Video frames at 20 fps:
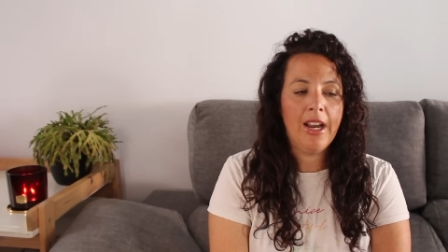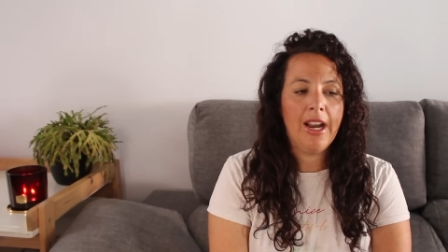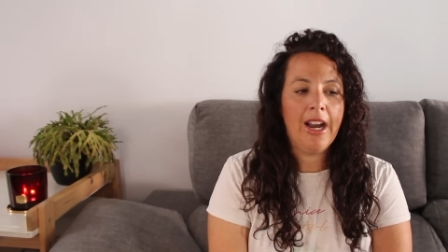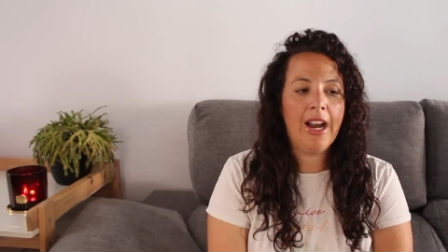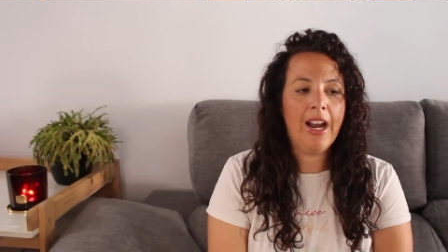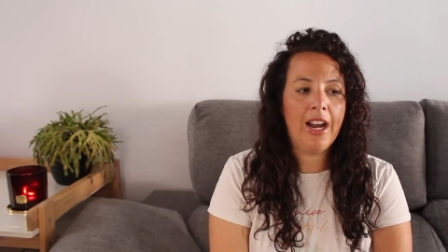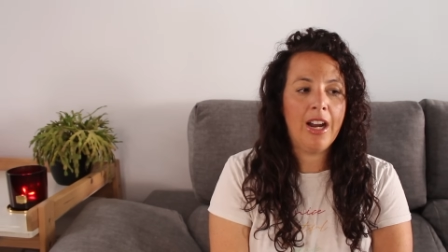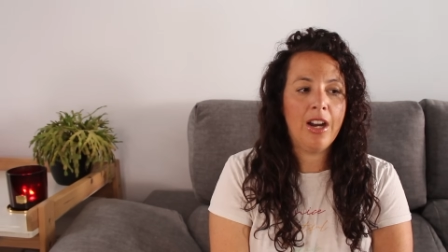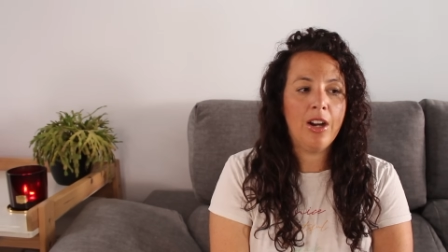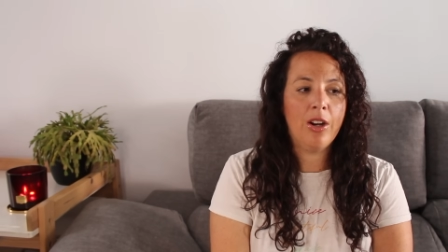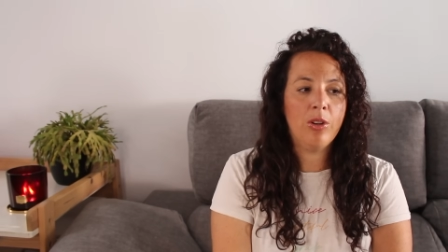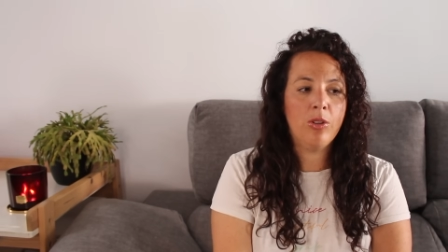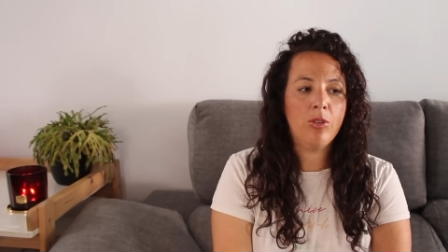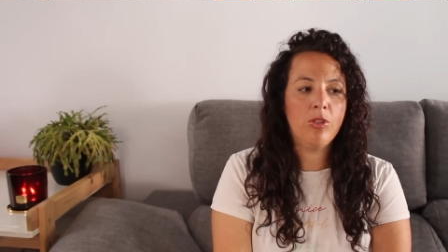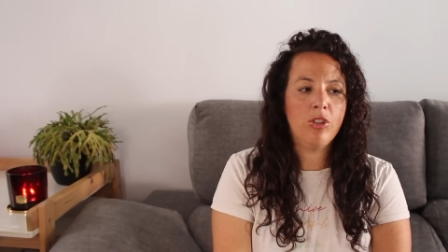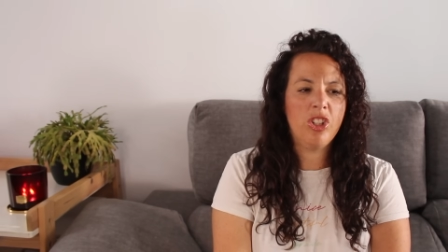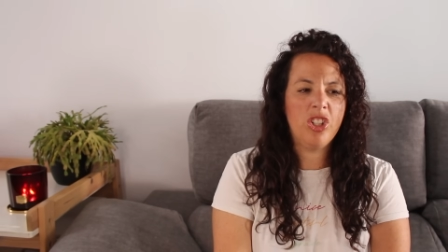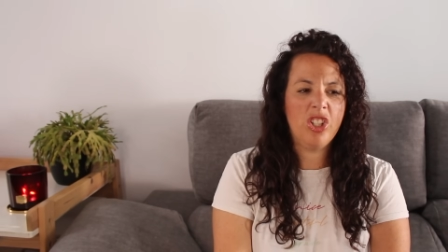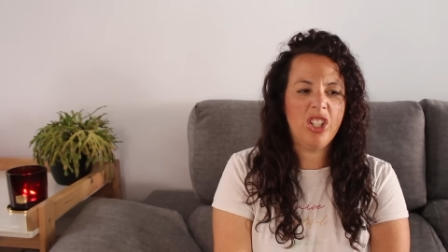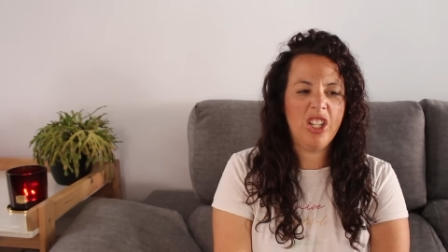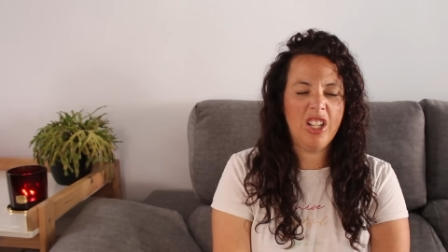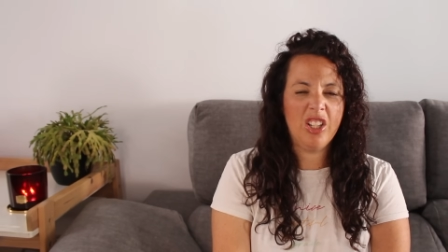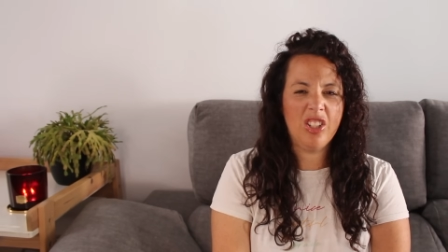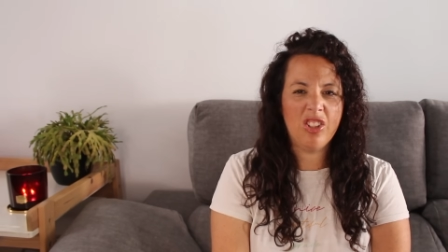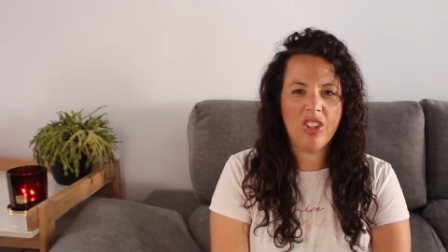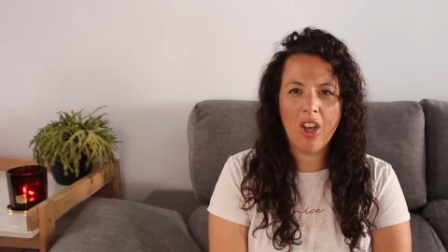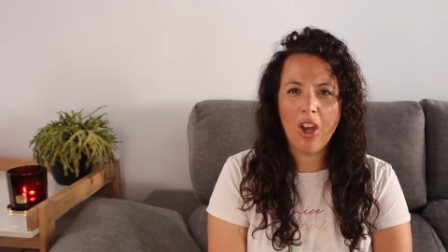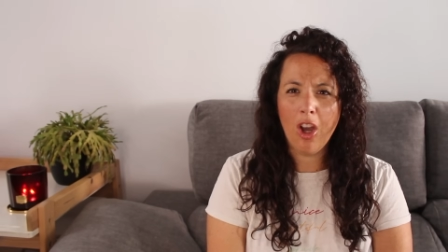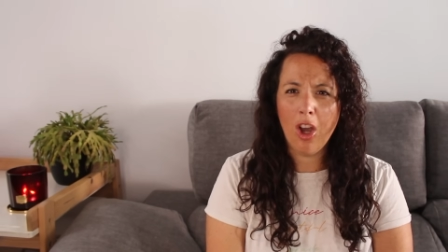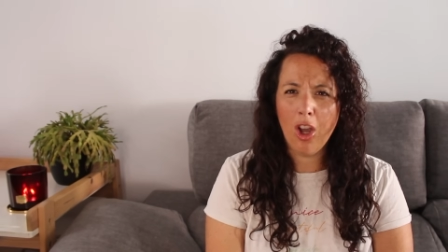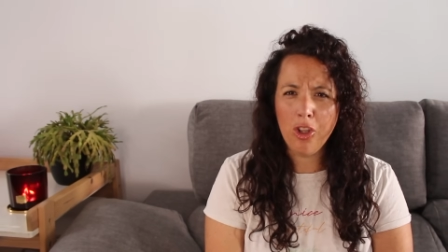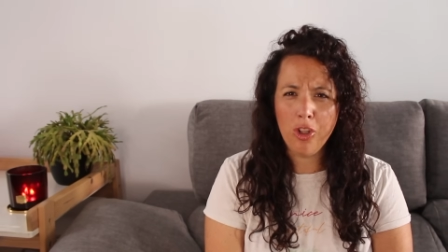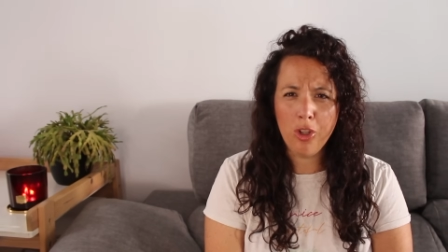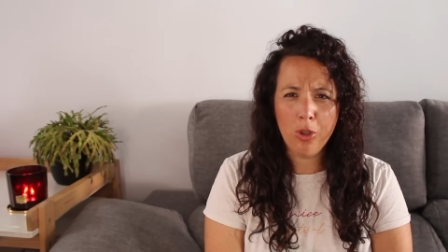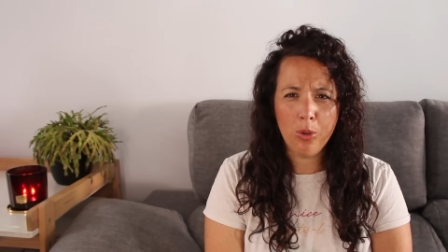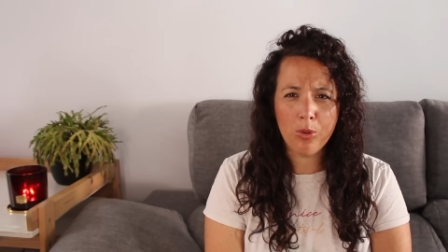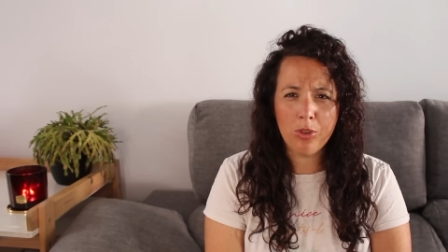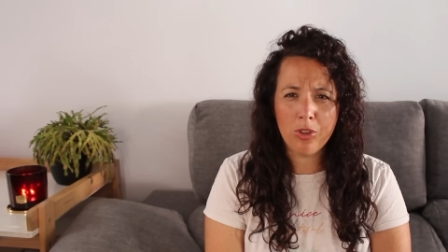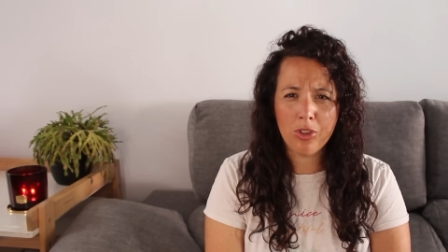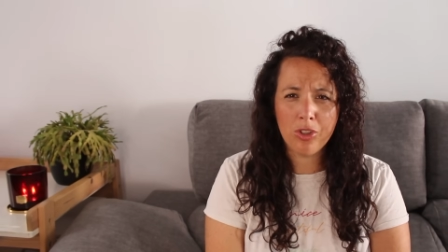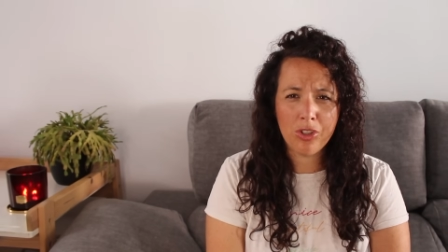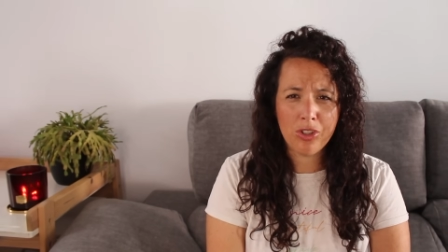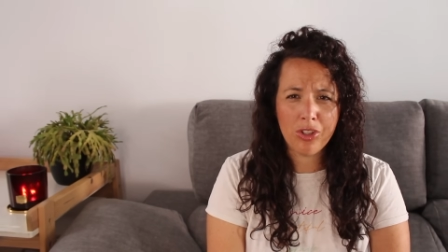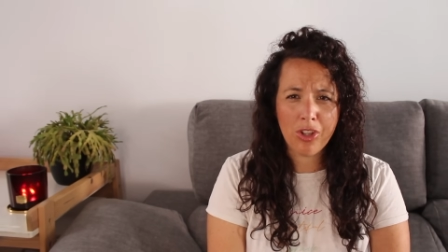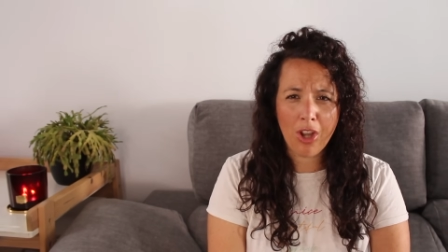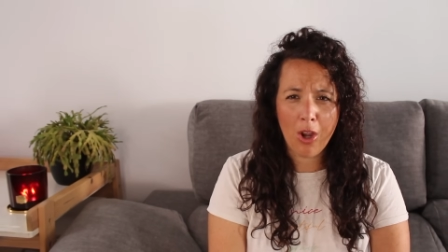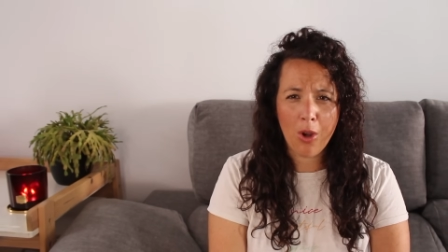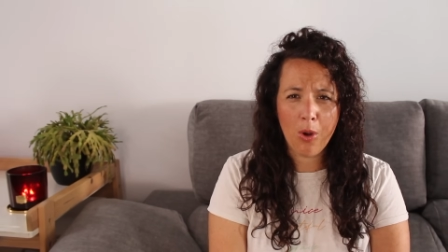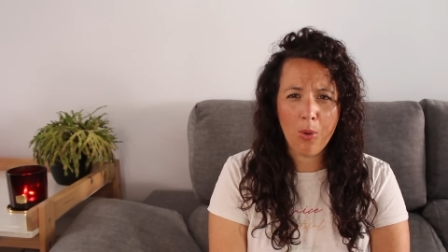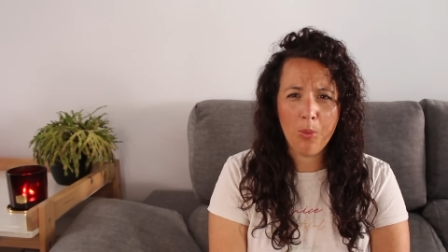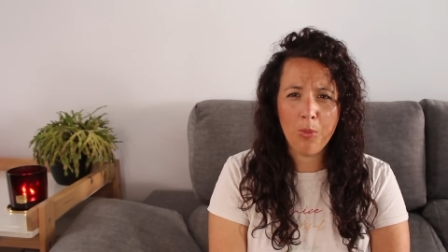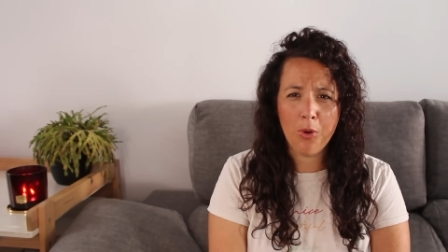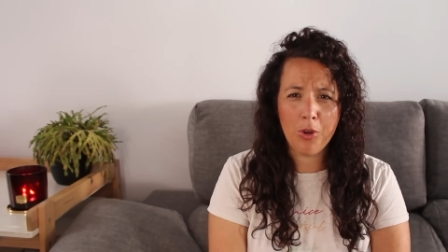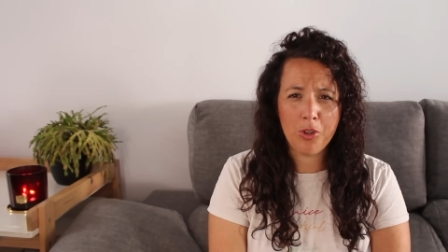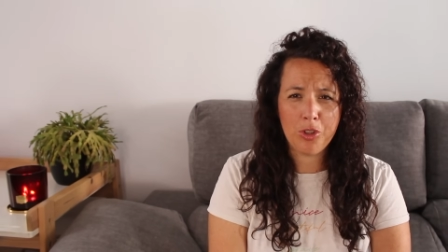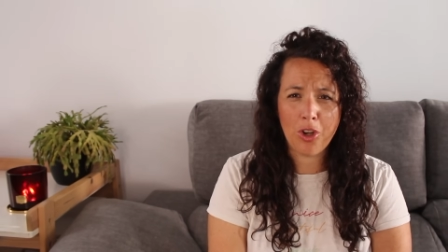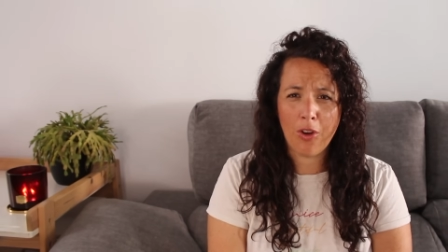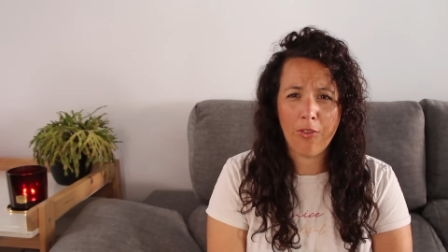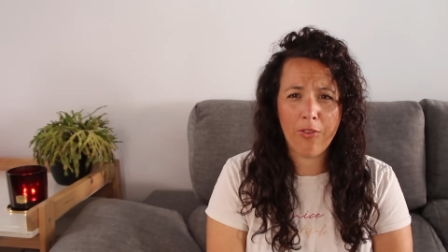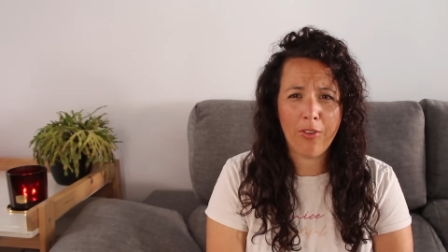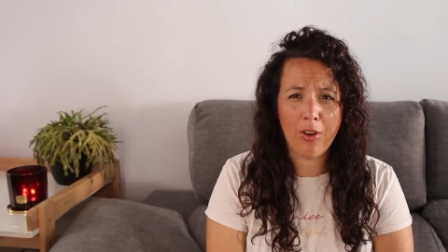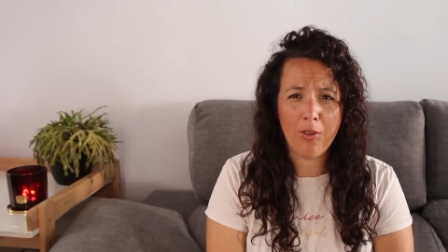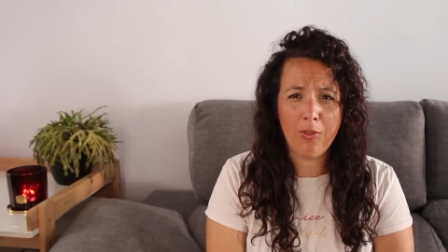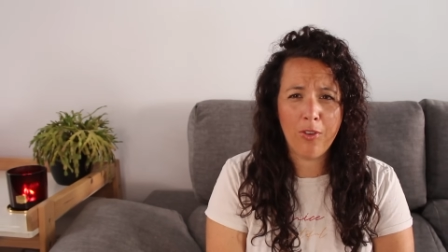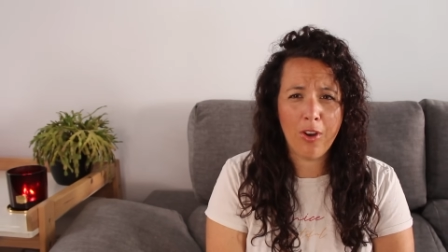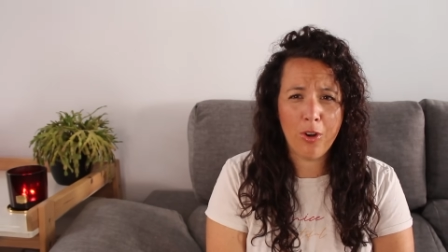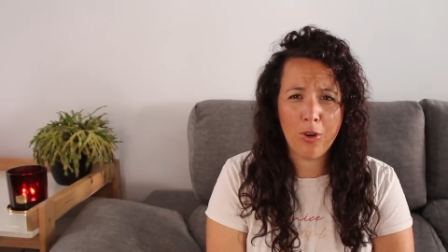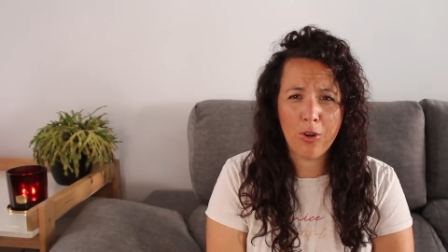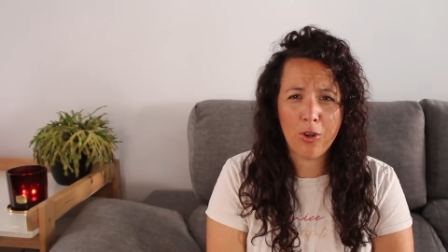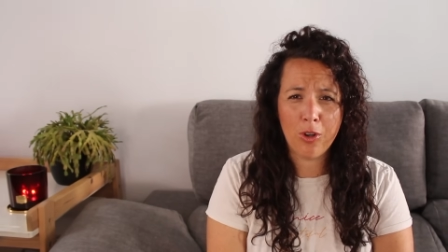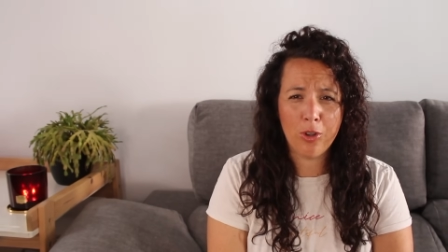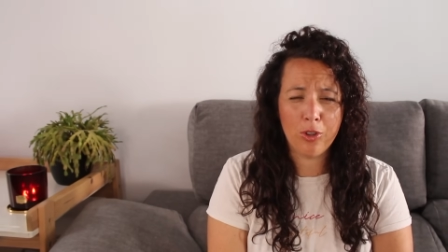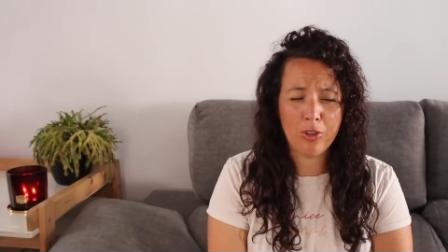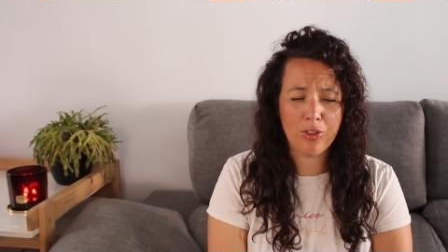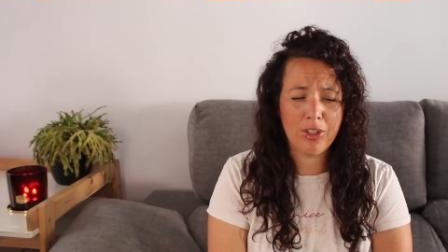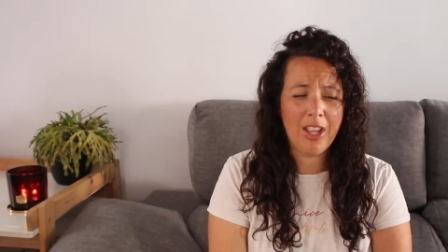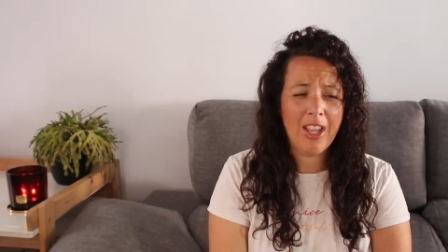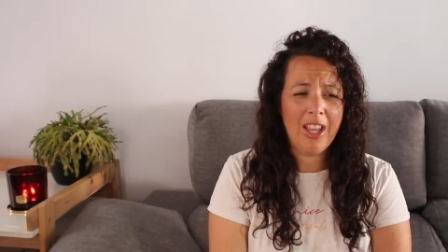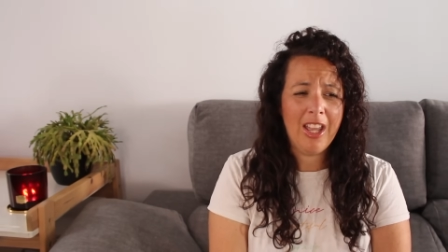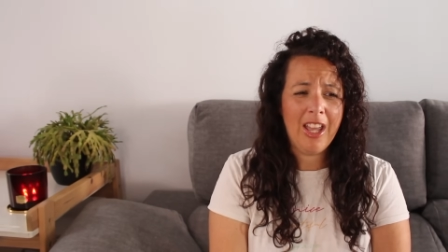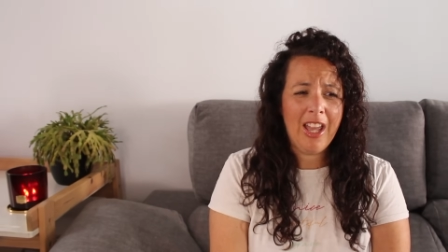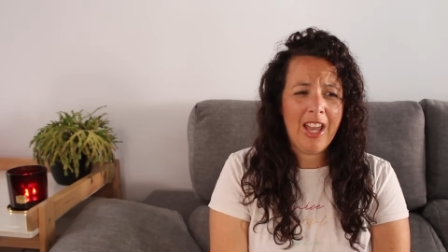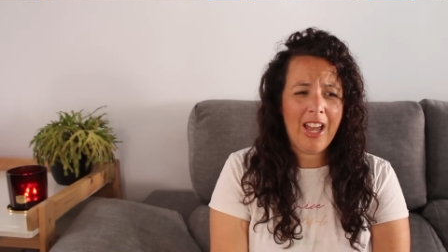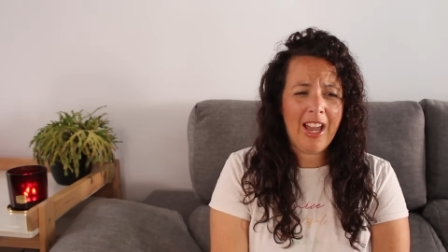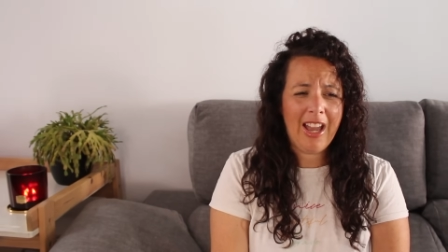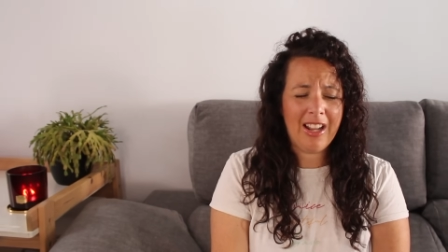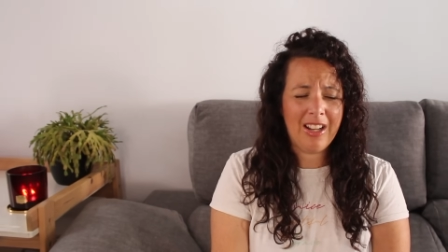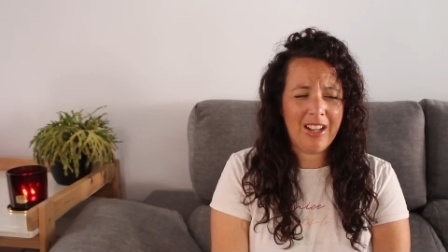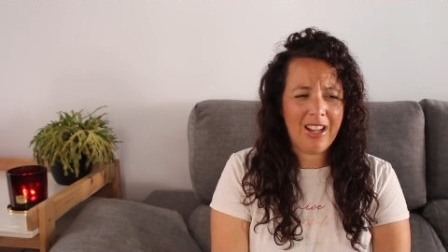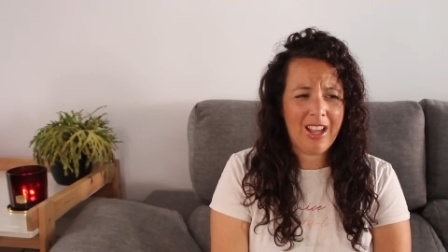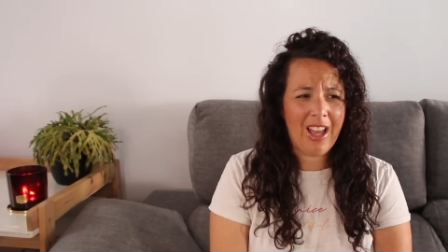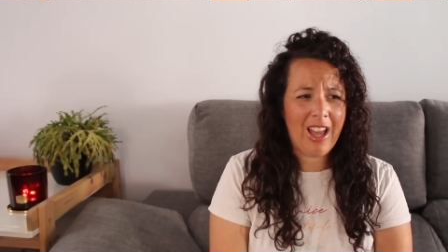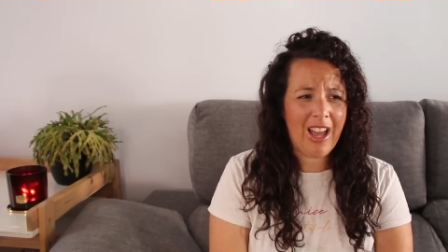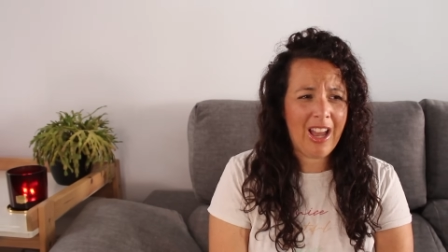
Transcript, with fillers: how she has used so much of her vocals and,